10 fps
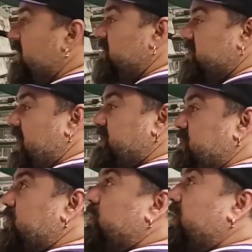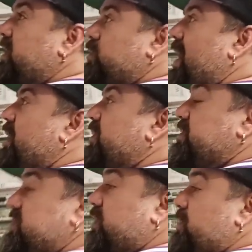Assassin's Creed. Wow,
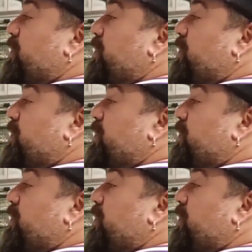these are good.